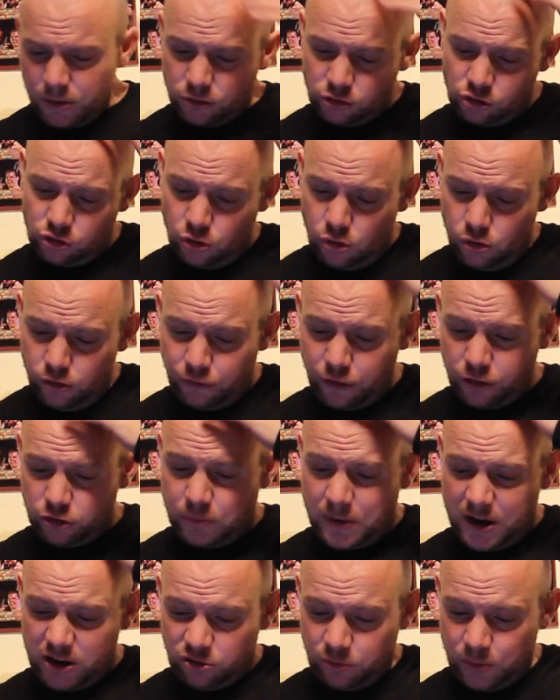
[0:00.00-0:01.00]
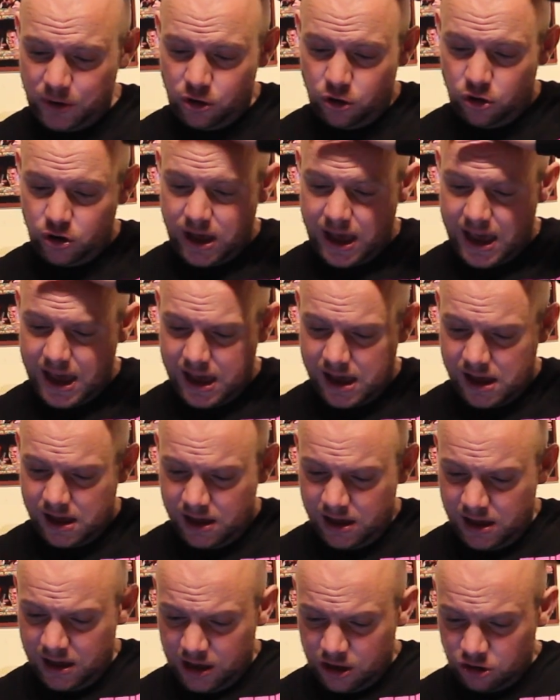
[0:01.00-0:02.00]
So first match we got
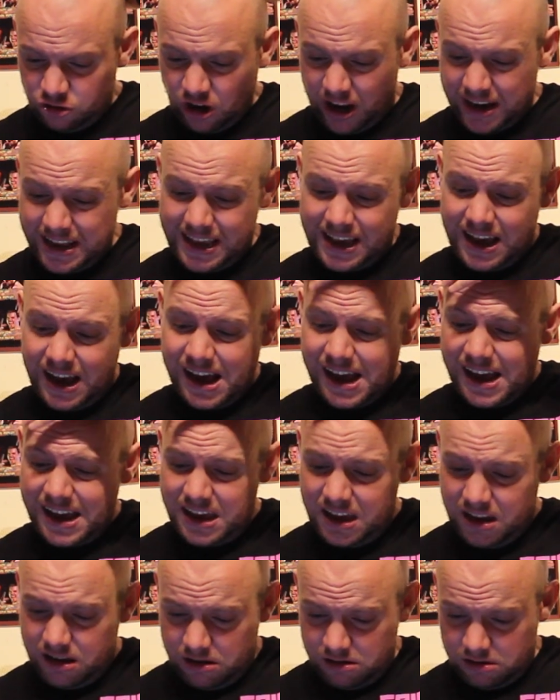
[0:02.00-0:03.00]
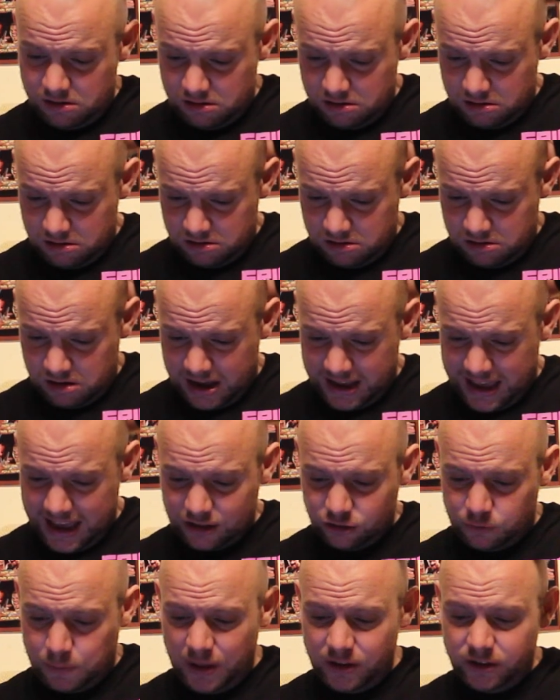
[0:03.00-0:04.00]
Johnny Kai
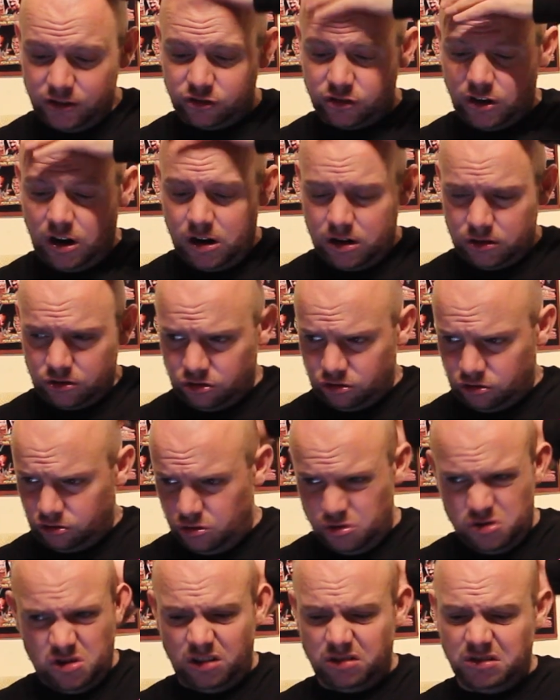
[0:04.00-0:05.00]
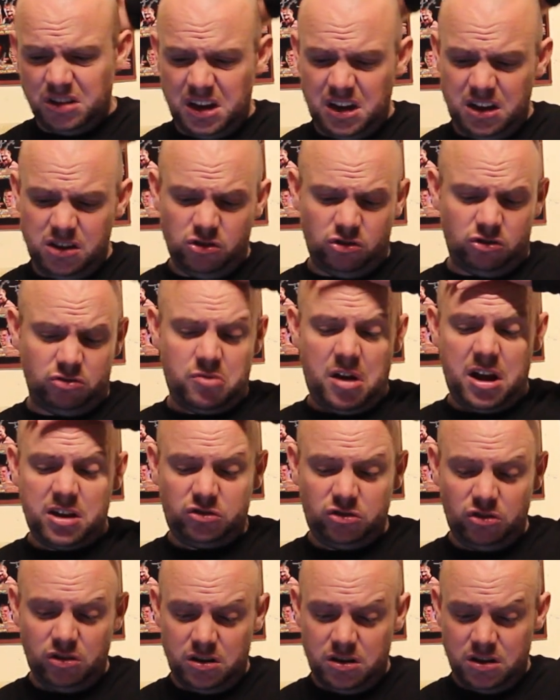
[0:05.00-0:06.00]
against Billy Starks, two young ladies
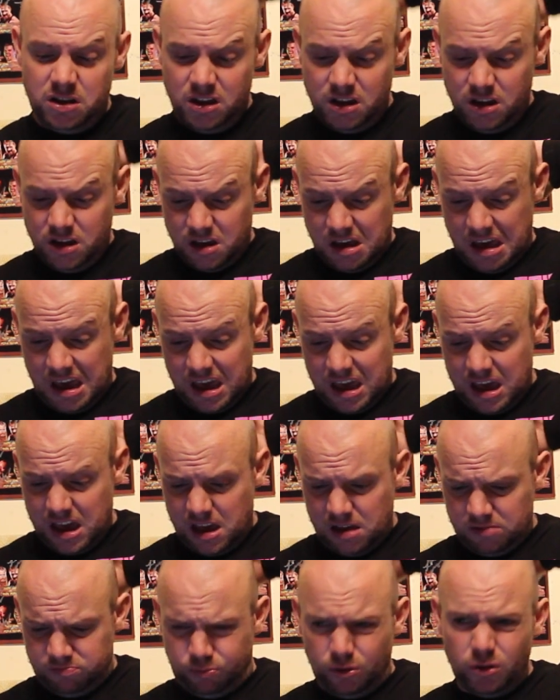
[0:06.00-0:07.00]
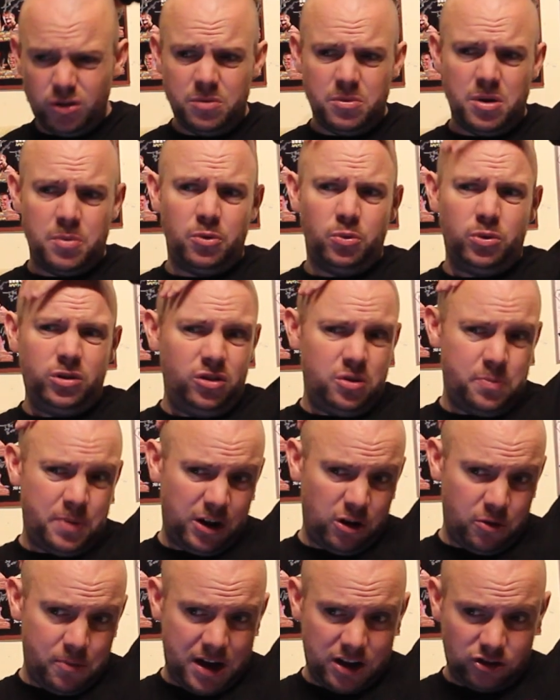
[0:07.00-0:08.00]
wrestling. Probably maybe one of the
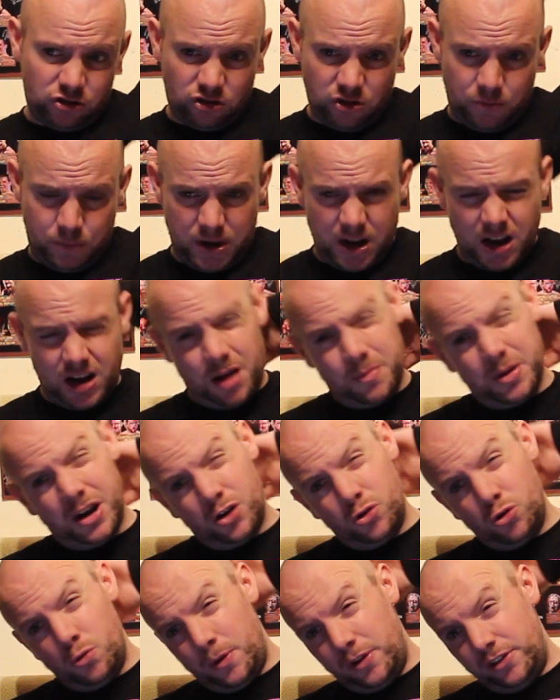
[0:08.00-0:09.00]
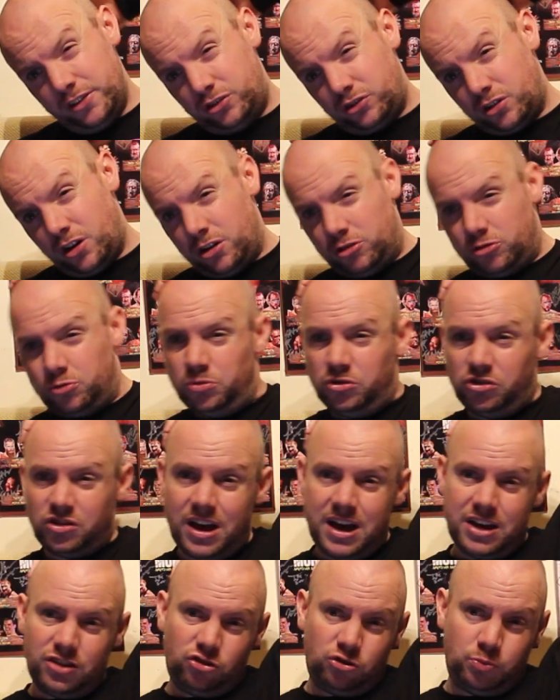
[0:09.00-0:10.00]
bigger matches they've been in. I mean, I know Billy Starks was
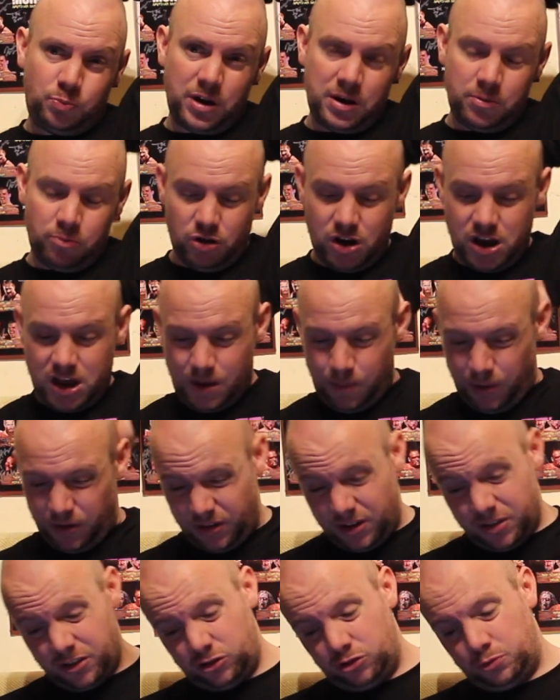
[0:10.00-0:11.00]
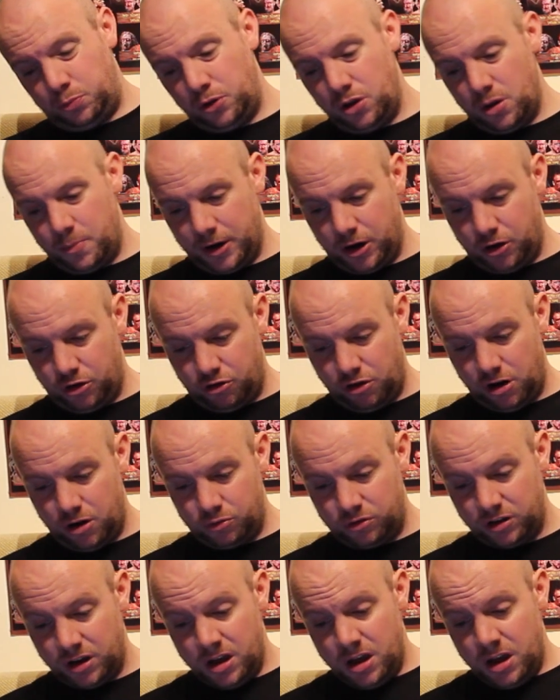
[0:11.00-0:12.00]
at Spring Break, but I think this is probably a bigger
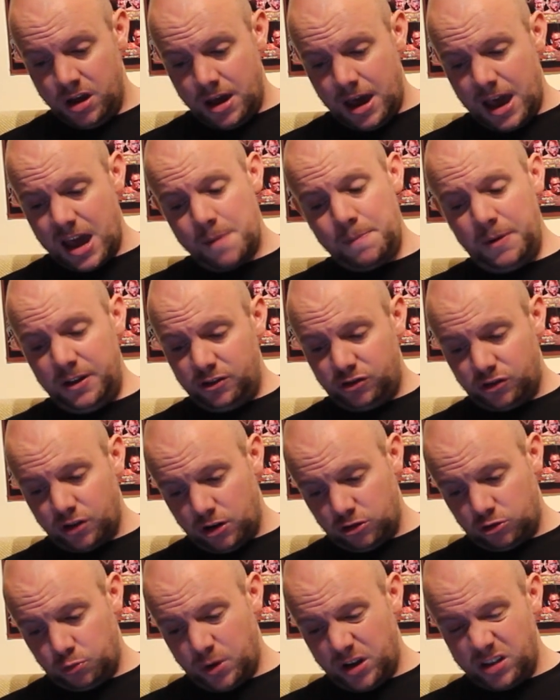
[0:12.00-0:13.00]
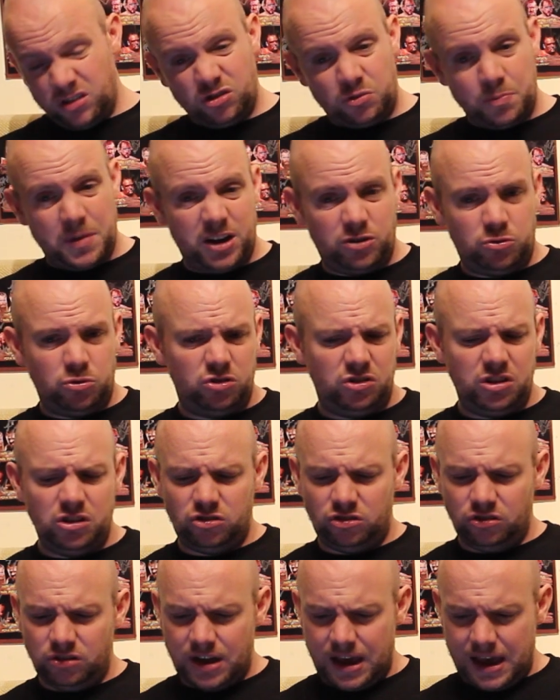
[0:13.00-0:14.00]
crowd. Billy Starks wins, match was
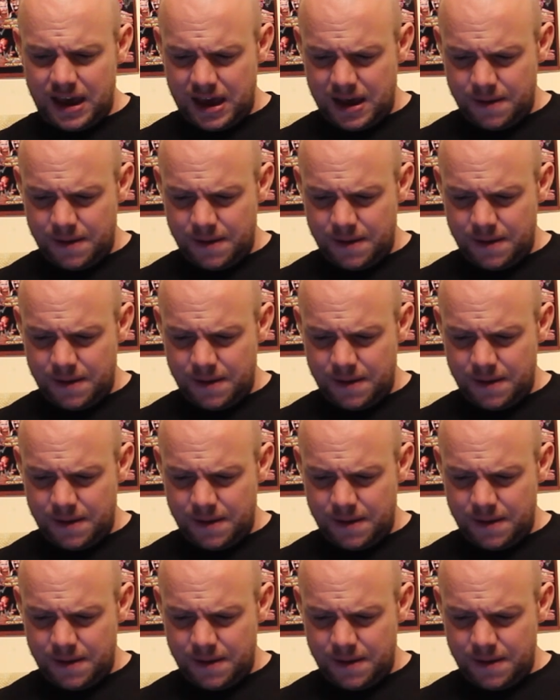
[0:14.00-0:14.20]
decent.